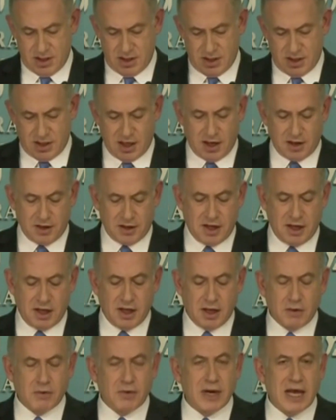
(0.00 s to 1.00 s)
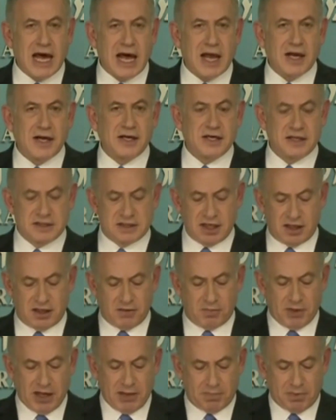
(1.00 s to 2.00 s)
They are the realities that the
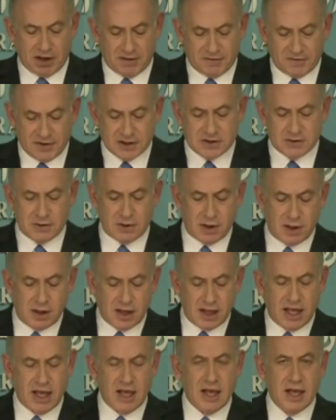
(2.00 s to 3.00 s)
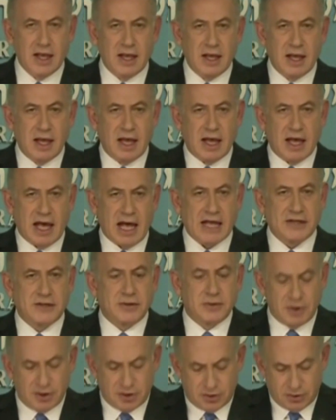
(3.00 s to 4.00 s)
people of Israel had
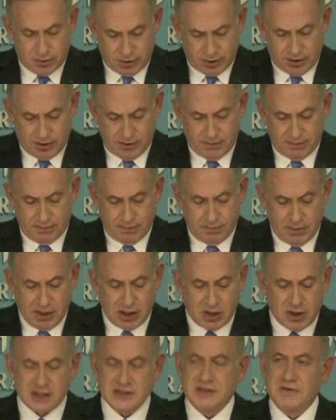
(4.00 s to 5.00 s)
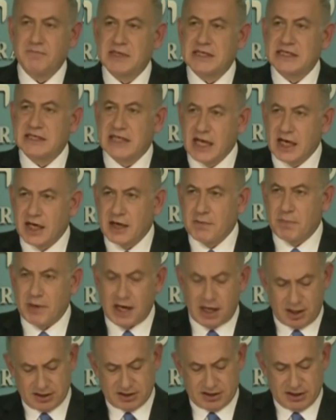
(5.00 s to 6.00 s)
to endure because of mistaken
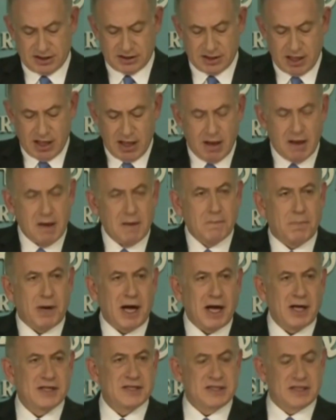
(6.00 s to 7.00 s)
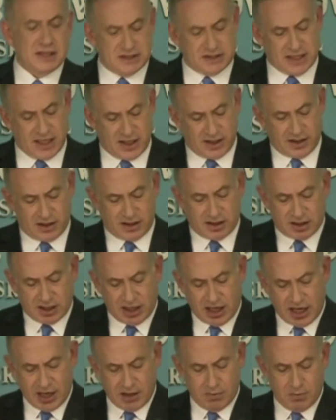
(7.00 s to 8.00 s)
policies. Policies that at the
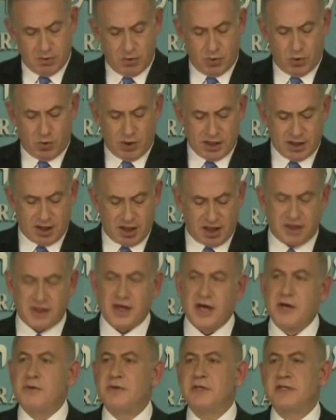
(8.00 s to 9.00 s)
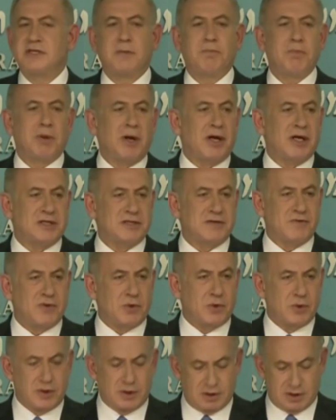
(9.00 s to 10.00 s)
time won the thunderous applause of the
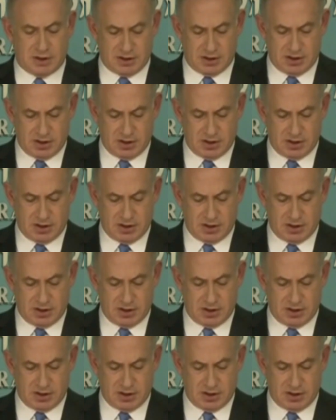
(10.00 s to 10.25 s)
world.